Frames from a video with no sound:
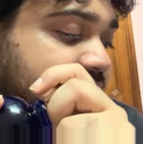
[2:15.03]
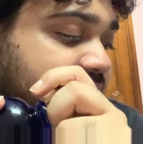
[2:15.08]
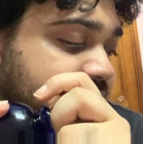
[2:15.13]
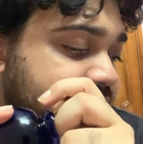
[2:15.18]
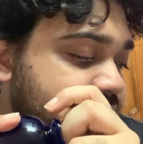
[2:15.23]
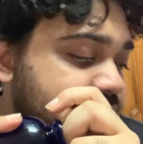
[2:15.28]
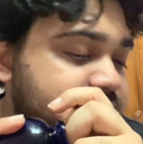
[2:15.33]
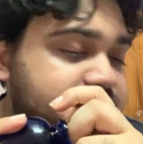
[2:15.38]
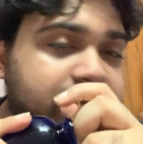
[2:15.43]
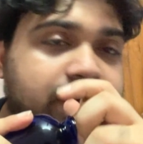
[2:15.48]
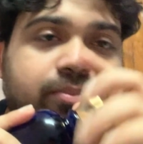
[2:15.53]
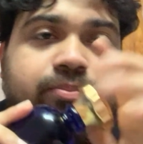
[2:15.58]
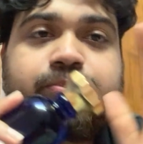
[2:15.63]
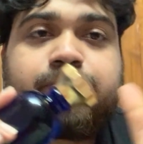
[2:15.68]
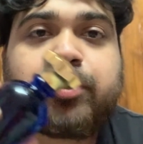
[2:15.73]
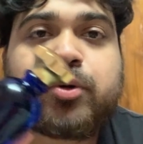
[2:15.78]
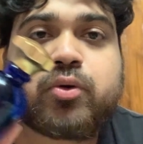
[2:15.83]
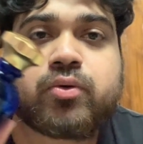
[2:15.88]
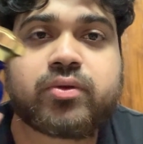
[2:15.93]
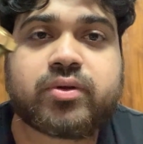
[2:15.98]
have to say,
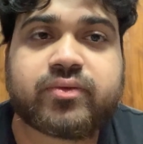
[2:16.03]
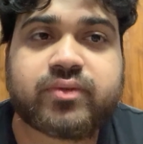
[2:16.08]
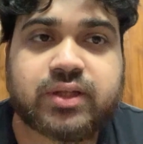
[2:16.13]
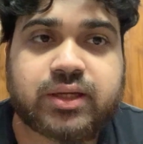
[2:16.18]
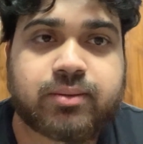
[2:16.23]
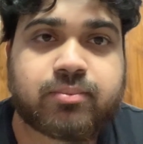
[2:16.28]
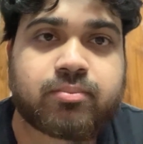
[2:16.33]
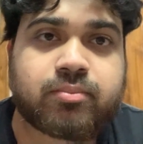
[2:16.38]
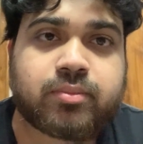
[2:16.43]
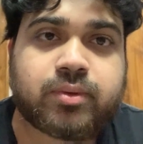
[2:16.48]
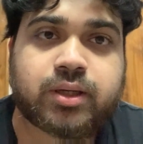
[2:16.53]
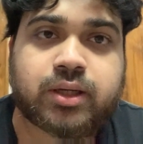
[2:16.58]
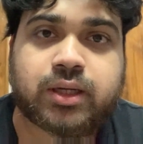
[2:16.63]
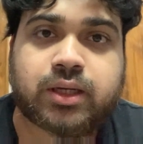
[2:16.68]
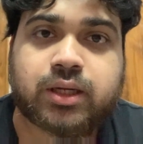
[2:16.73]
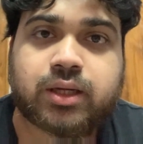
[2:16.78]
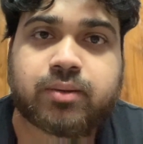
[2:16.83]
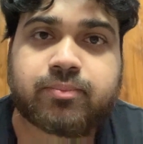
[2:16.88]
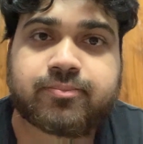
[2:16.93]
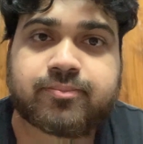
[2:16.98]
both of them
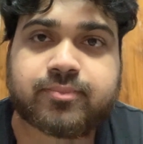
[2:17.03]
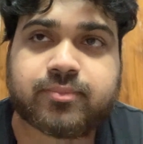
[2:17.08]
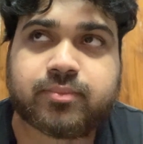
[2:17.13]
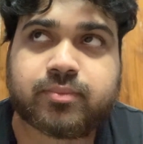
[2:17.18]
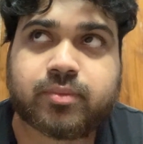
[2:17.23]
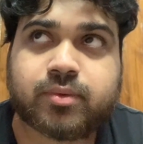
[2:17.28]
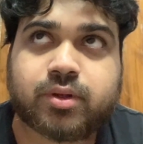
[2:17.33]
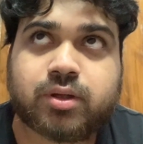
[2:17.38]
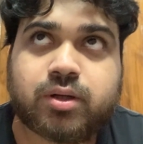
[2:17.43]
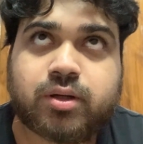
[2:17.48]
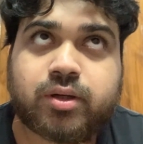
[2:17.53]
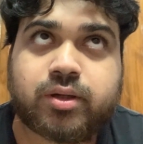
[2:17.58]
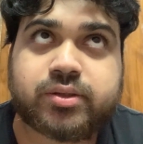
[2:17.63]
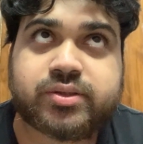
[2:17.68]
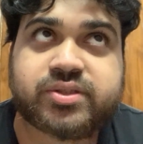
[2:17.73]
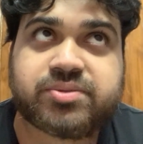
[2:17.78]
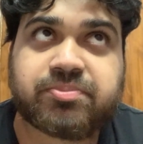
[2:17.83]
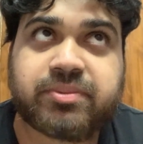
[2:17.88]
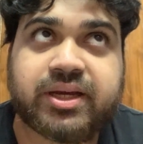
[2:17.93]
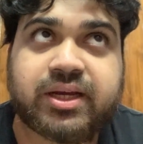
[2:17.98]

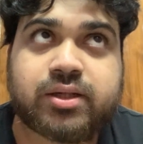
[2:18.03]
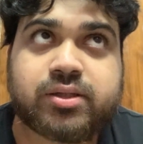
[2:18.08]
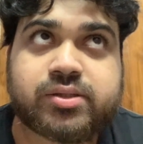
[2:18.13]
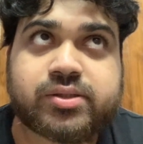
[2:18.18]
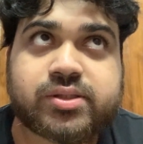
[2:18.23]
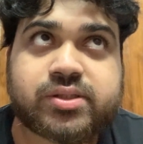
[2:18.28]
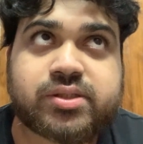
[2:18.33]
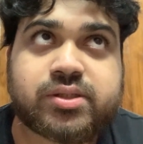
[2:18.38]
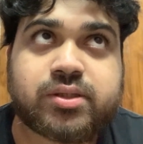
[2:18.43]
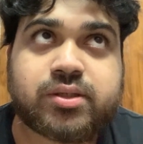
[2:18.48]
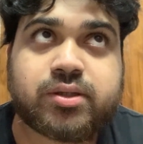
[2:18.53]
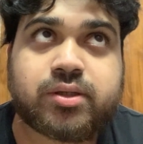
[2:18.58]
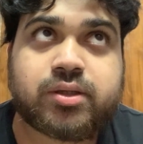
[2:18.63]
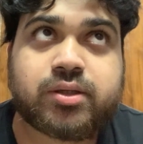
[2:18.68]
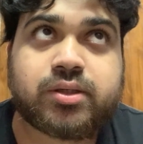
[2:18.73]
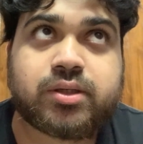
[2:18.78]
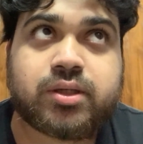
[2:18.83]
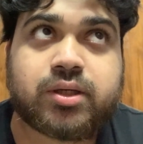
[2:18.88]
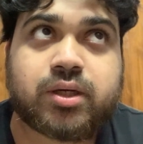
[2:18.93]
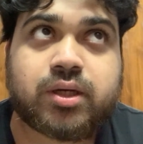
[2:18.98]
smells.
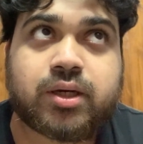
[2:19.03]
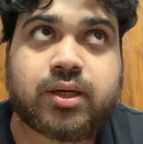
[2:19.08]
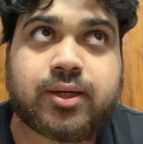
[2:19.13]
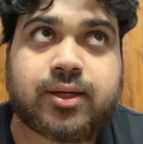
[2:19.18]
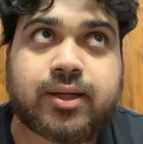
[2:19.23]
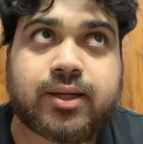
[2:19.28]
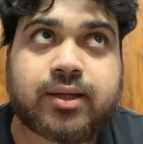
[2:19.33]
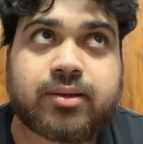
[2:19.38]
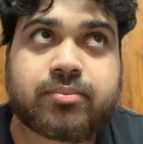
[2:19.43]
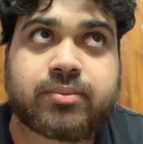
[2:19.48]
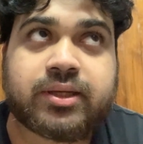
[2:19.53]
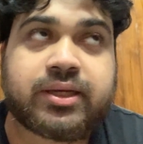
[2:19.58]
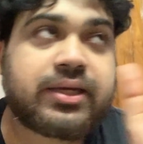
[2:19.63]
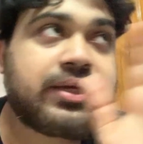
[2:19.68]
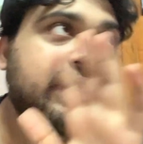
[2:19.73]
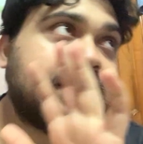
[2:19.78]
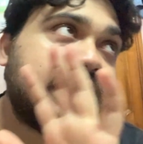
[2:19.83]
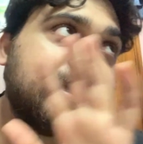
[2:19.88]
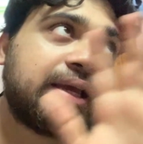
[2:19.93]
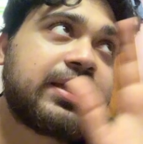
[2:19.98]

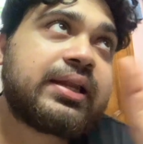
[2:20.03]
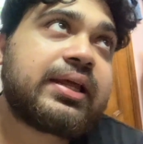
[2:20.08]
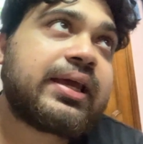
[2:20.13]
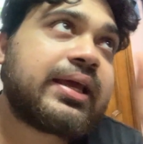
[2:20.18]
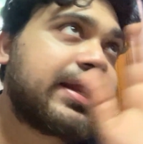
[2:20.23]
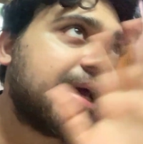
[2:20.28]
It